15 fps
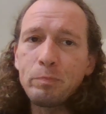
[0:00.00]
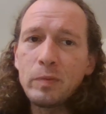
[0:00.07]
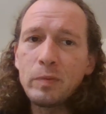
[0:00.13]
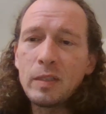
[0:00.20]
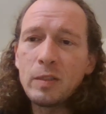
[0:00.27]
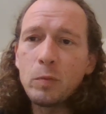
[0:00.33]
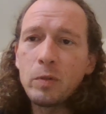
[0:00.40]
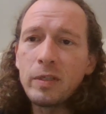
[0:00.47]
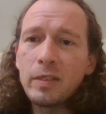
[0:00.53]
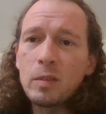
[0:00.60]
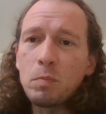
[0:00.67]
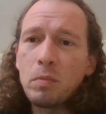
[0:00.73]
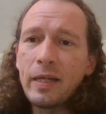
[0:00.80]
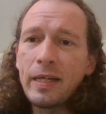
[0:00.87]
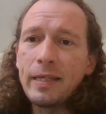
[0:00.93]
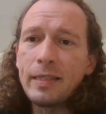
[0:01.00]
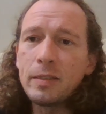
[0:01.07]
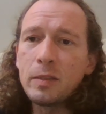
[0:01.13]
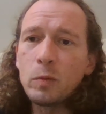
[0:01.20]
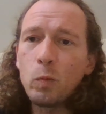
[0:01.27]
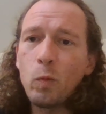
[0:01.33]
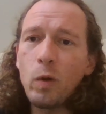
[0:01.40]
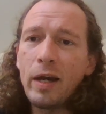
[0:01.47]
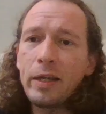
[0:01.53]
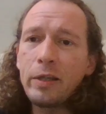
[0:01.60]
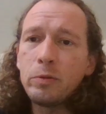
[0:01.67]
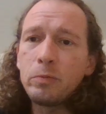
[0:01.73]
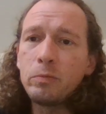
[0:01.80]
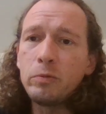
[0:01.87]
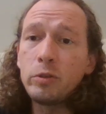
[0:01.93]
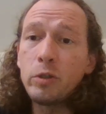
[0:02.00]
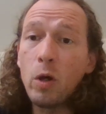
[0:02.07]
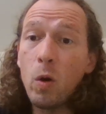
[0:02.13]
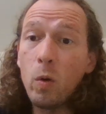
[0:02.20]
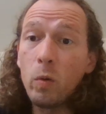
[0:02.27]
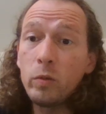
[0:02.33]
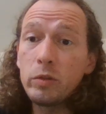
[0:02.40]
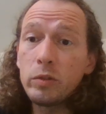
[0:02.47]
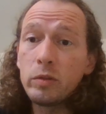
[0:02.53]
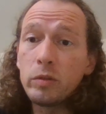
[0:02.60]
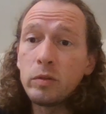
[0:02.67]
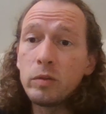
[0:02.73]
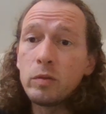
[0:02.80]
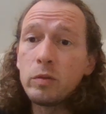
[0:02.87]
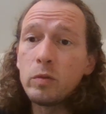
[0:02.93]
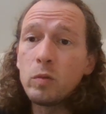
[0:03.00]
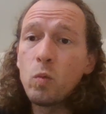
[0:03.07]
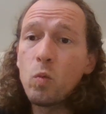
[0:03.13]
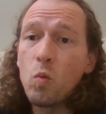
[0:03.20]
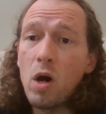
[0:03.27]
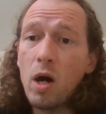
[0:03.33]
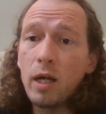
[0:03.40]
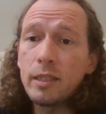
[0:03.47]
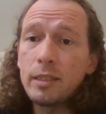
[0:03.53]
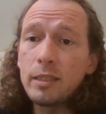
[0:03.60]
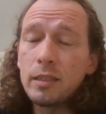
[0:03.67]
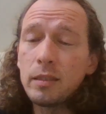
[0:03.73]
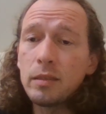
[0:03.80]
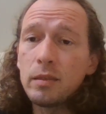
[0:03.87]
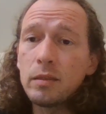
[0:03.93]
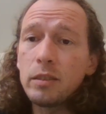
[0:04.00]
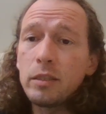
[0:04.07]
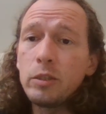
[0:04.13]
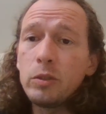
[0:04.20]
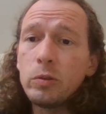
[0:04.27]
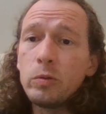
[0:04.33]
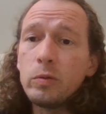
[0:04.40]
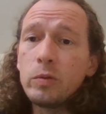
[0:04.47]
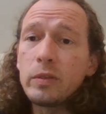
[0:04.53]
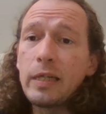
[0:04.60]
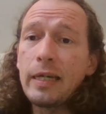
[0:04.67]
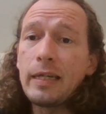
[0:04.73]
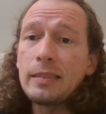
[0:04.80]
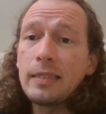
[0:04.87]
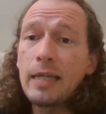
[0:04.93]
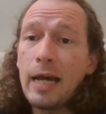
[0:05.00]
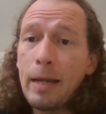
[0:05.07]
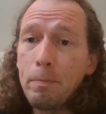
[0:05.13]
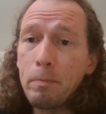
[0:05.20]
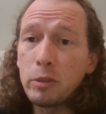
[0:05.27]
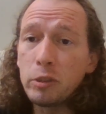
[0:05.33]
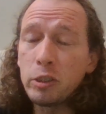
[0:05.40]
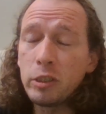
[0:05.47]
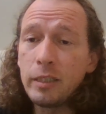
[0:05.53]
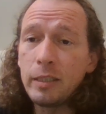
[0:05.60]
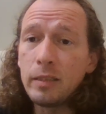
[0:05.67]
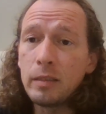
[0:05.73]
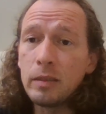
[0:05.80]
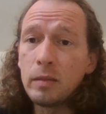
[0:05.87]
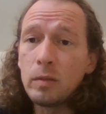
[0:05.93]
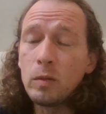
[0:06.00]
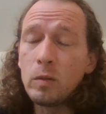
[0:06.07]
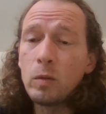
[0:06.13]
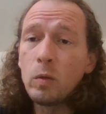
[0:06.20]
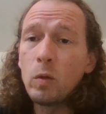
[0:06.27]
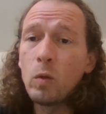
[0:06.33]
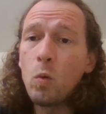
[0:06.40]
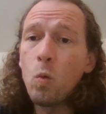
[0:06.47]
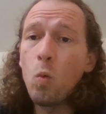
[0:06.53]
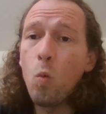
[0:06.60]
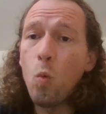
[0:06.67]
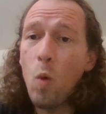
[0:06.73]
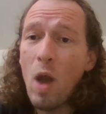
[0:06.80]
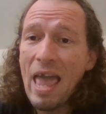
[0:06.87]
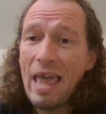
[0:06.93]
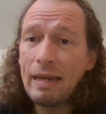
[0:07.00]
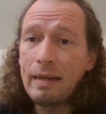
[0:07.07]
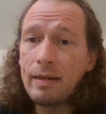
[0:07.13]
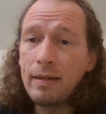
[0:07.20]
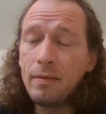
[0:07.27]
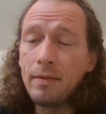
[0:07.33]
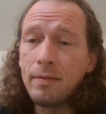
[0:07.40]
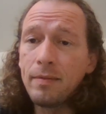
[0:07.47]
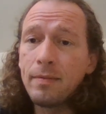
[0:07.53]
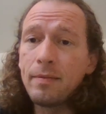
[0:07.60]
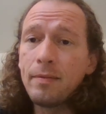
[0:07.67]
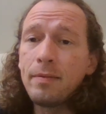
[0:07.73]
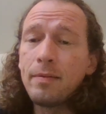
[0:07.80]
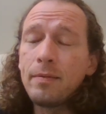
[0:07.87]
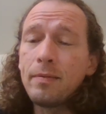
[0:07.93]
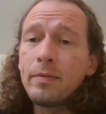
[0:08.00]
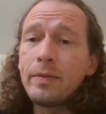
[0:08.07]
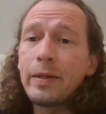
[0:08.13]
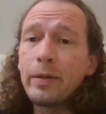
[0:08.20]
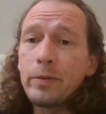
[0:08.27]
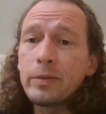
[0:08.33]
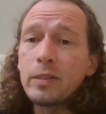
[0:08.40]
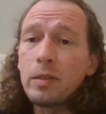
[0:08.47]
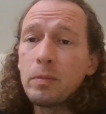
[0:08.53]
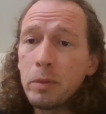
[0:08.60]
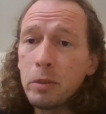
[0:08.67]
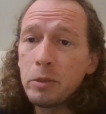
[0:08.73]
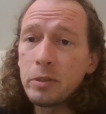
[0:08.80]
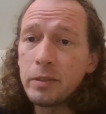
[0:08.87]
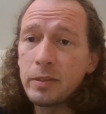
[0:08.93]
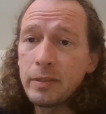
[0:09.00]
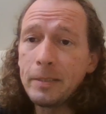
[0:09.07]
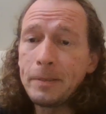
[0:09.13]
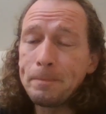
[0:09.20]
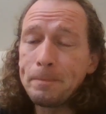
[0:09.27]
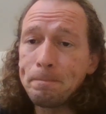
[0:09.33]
This one explains why you don't want to use a time machine when there is an emergency,